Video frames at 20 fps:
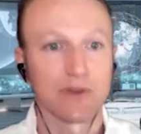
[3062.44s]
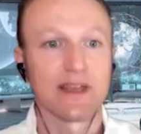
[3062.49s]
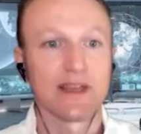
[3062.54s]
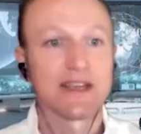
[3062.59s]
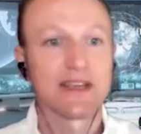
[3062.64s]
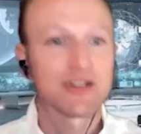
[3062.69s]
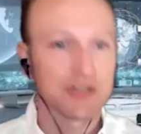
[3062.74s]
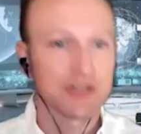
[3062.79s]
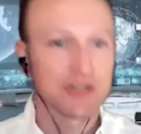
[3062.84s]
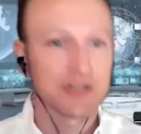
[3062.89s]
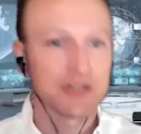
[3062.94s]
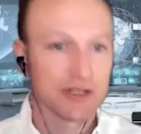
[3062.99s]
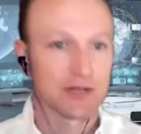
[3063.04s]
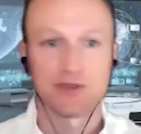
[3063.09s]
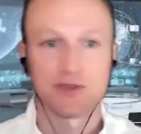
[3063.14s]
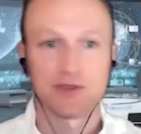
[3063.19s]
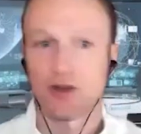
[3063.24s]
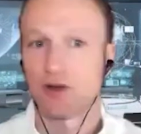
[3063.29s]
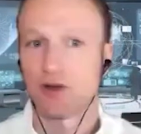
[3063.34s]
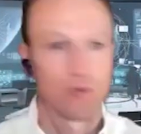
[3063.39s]

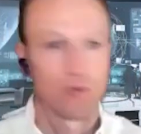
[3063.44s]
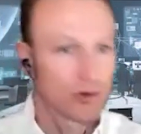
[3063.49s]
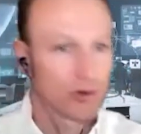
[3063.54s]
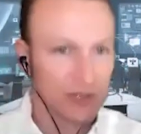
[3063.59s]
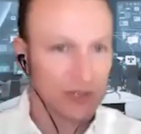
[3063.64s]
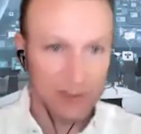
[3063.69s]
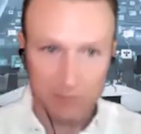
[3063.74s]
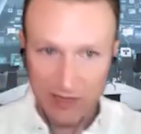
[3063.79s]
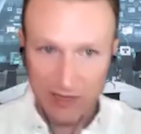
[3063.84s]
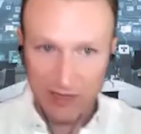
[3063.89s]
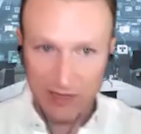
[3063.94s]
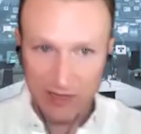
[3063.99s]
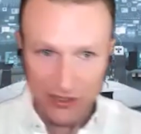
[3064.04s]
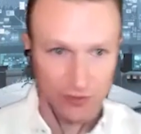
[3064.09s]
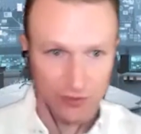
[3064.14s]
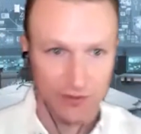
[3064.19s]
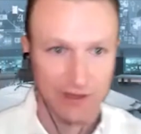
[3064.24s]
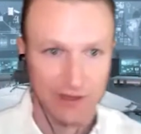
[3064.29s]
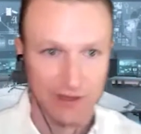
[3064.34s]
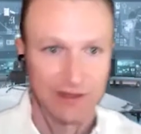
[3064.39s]
relationships are more
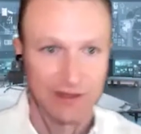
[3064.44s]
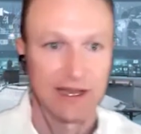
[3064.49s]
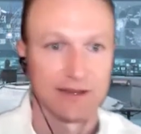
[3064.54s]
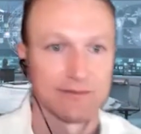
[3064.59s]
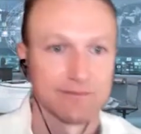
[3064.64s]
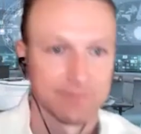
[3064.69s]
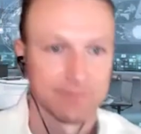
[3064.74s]
dimensional than that.